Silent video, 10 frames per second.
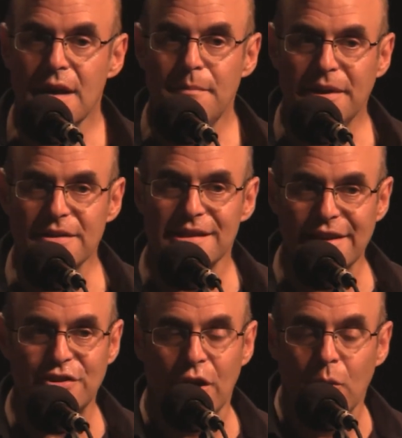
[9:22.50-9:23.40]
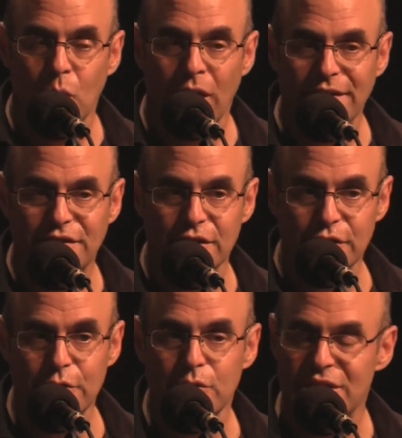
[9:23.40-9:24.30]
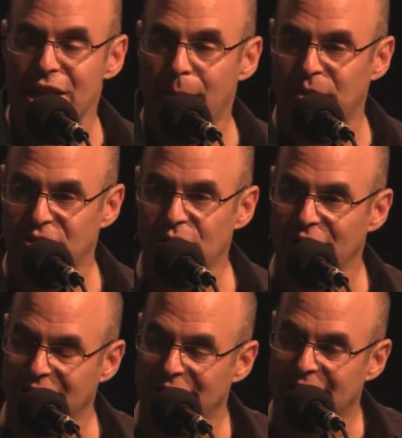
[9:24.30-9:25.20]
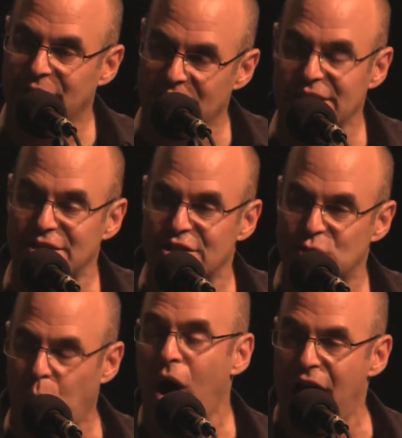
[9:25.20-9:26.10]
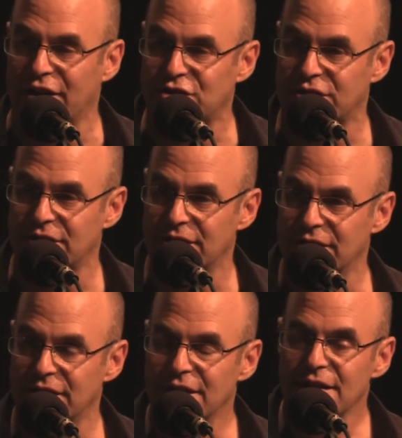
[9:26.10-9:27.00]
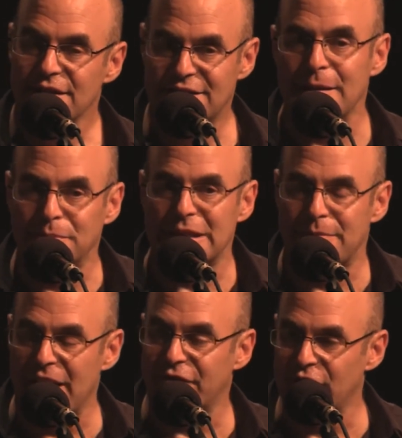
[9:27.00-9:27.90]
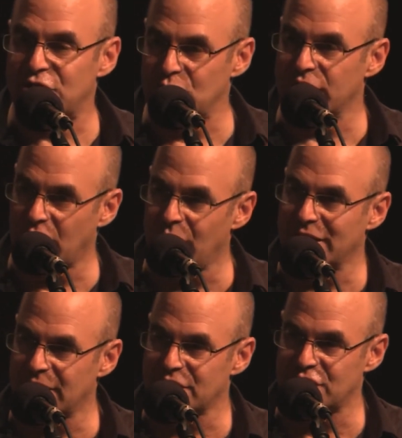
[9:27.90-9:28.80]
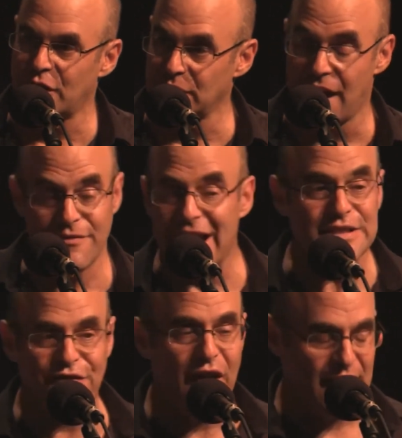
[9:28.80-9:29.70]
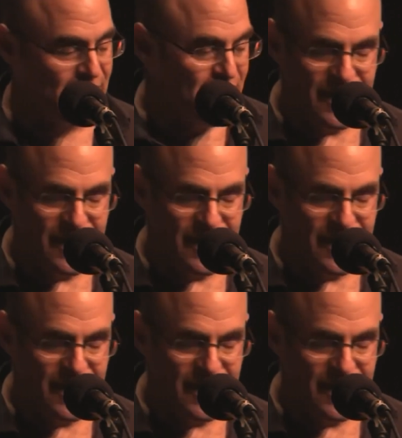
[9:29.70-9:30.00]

because they don't want to lose the opportunity to get the dishes washed simply by virtue of going to the show live. That's fine.